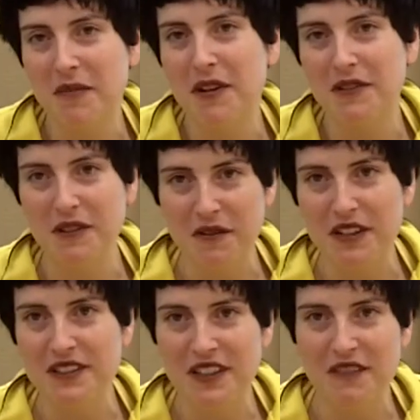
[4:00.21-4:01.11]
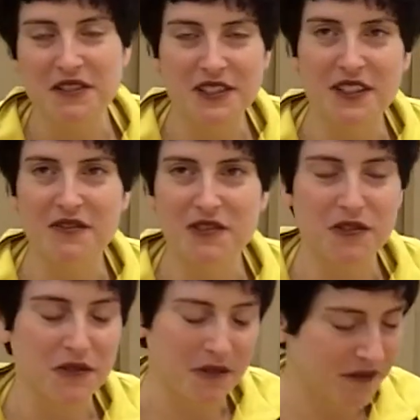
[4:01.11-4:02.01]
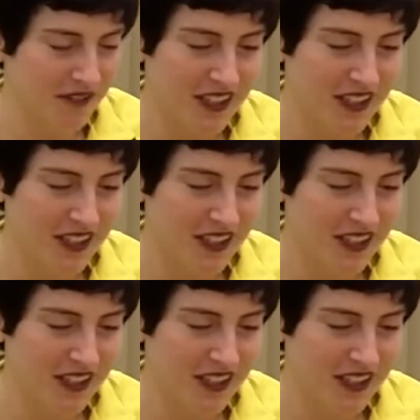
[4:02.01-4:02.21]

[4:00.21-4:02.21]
about the grants I received to